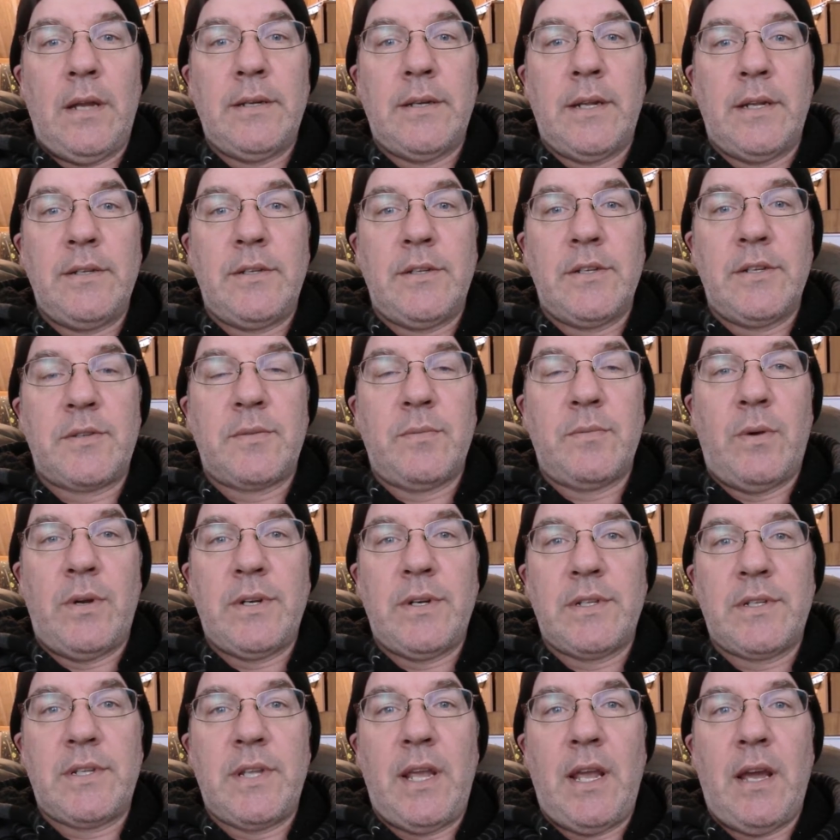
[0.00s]
just want
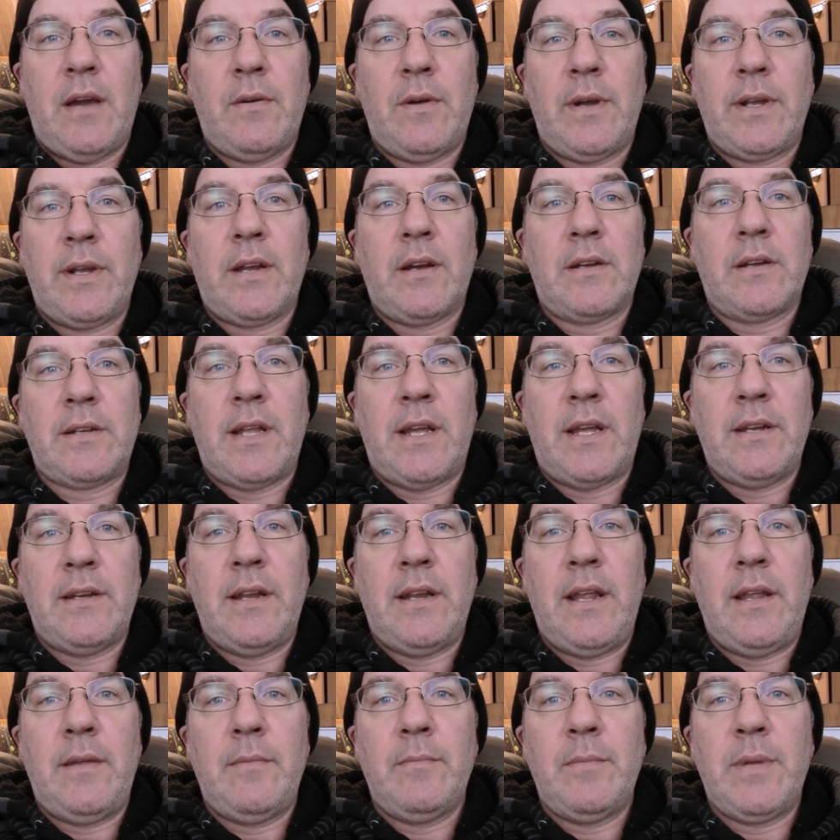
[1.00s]
to say how I got that
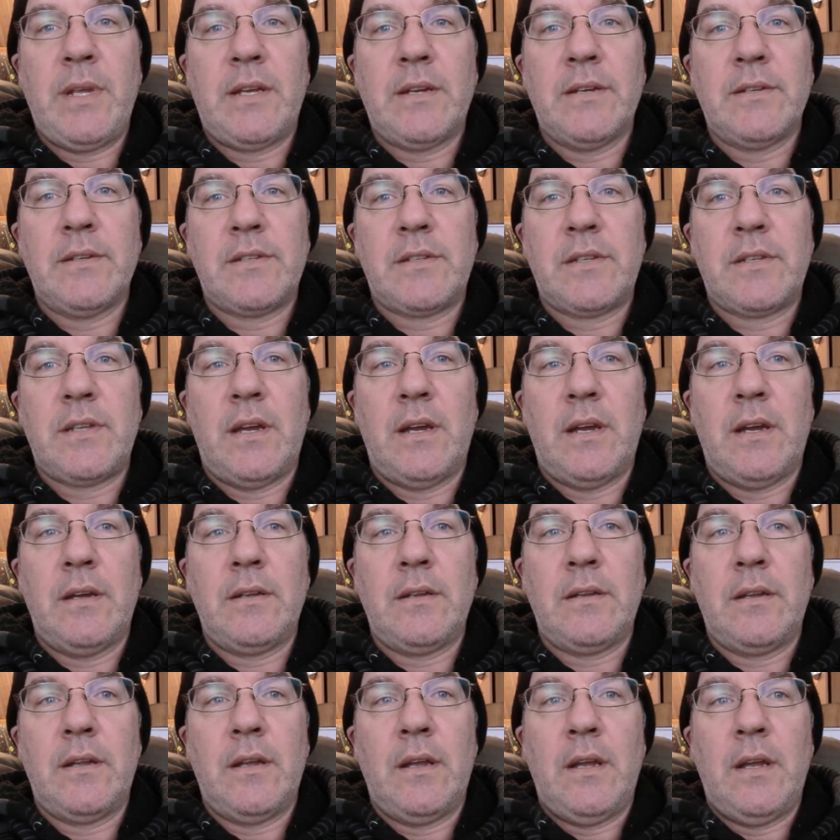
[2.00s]
name because
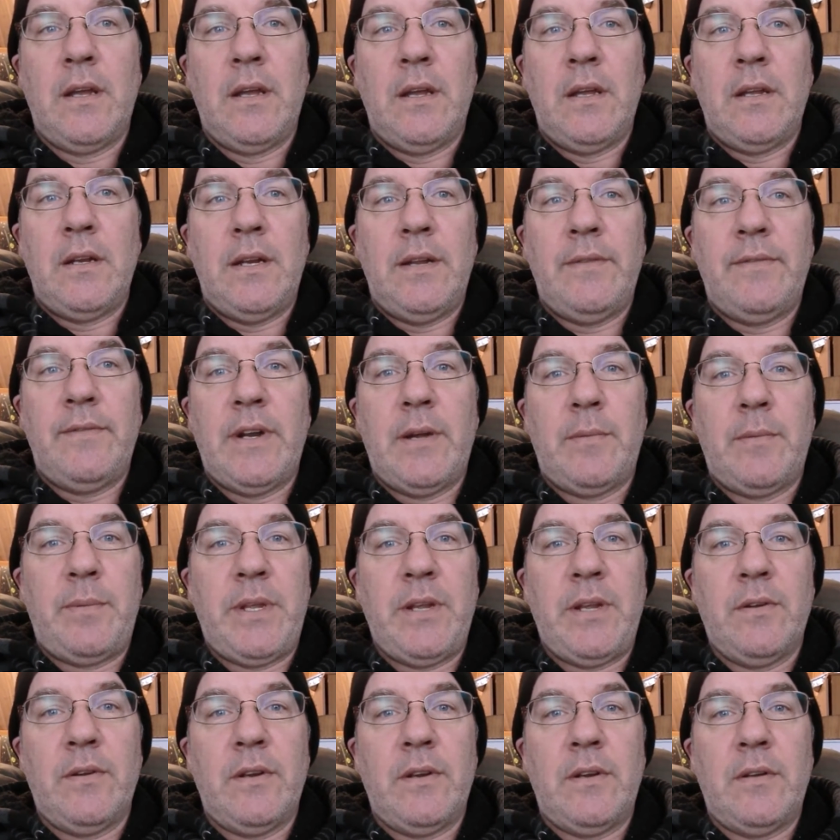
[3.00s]
living up
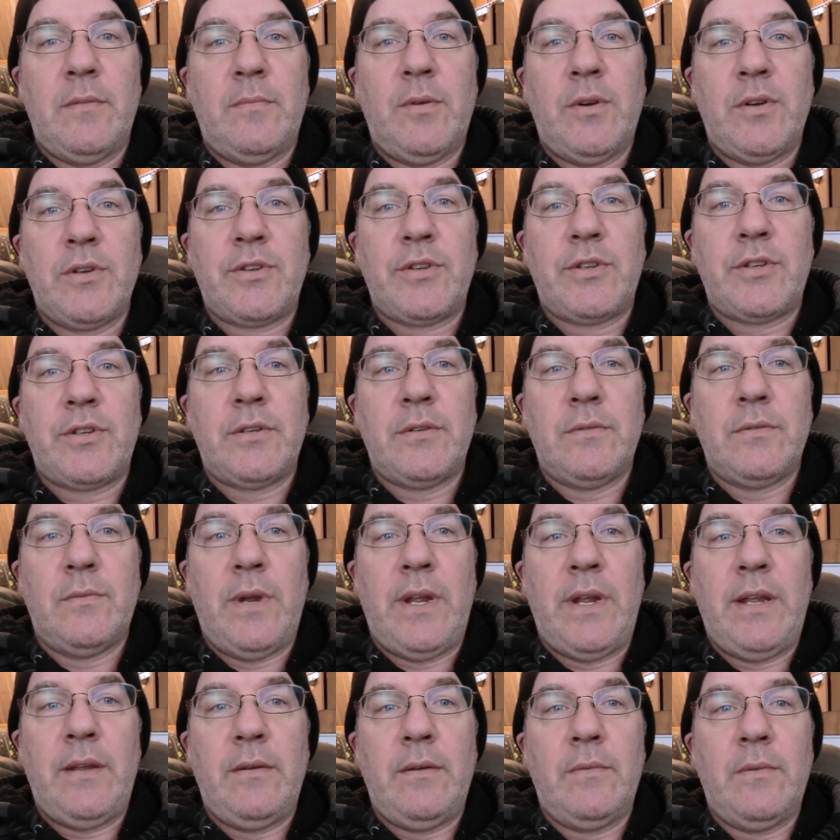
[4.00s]
here in the bush,
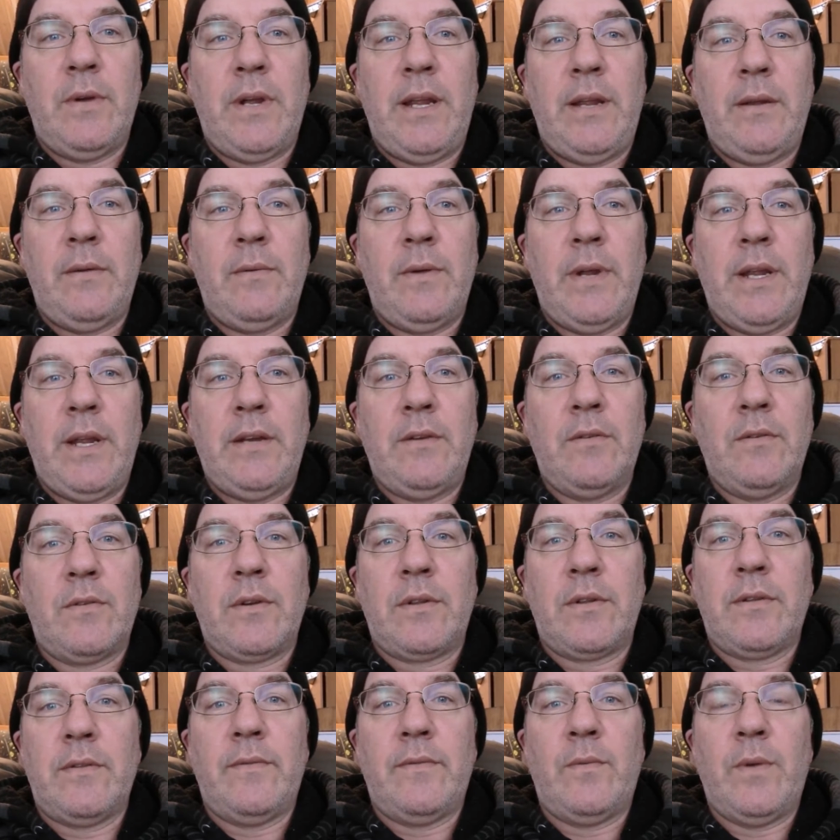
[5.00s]
way
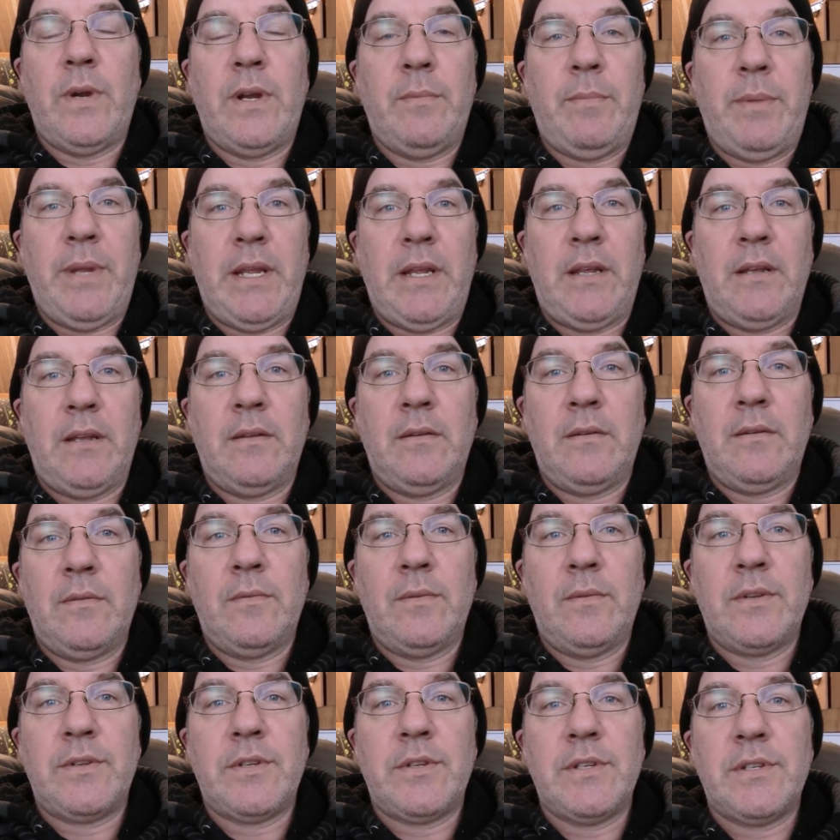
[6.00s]
north of Winnipeg,
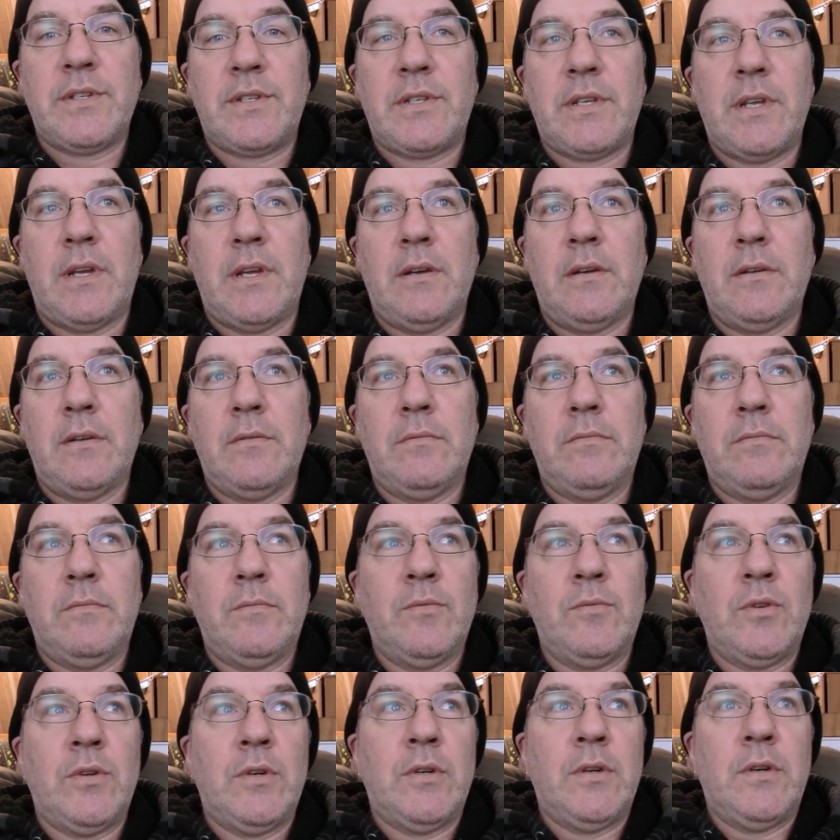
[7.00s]
which is I
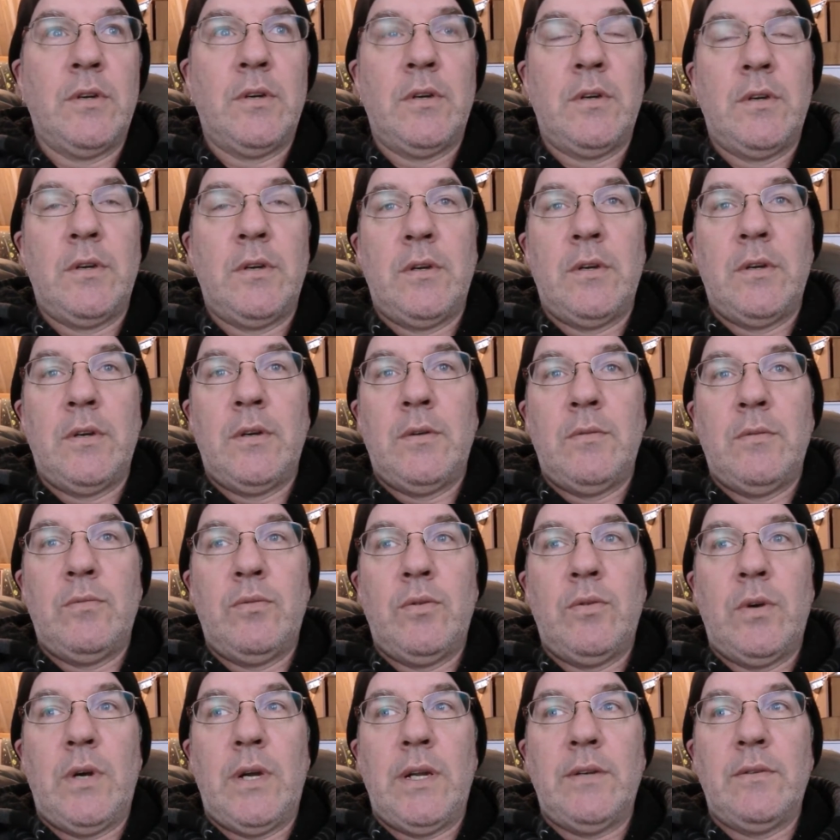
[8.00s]

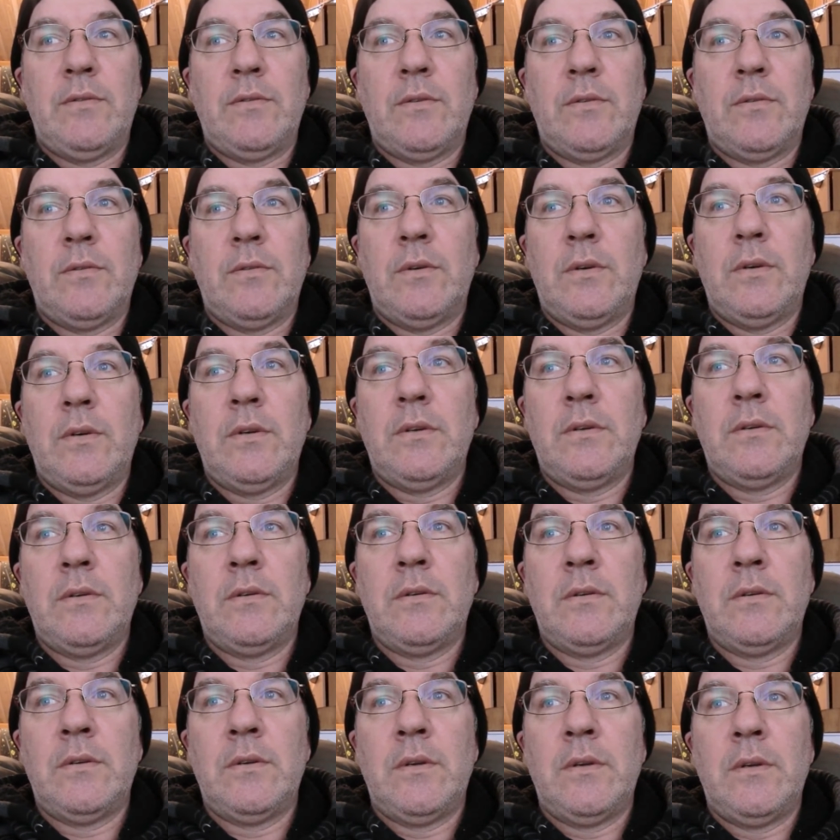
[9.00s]
don't know,
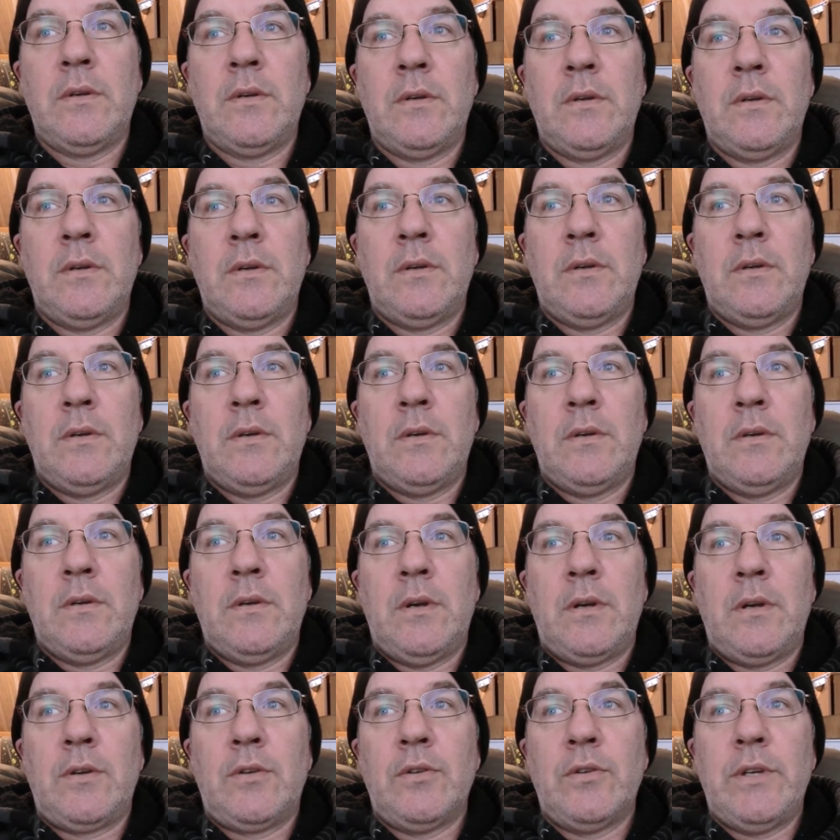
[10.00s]

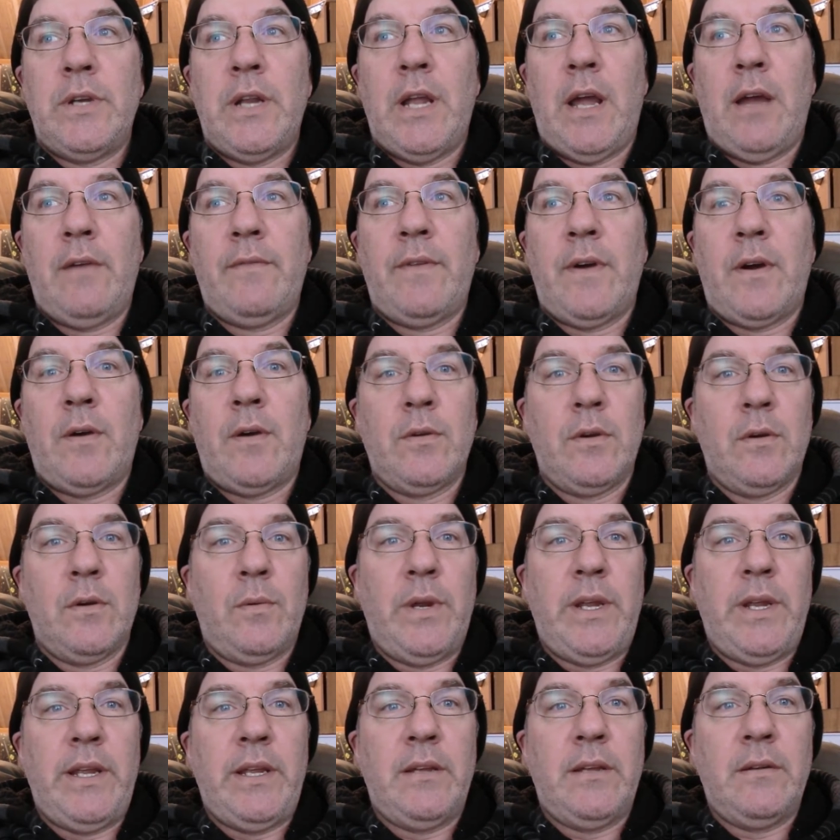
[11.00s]
a good half hour
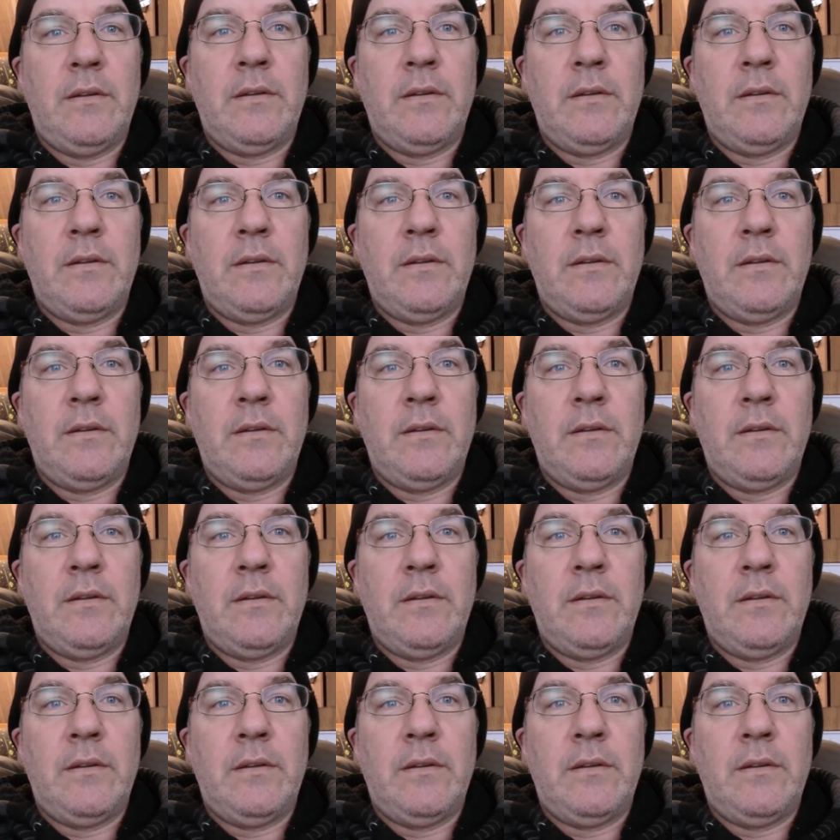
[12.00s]
away.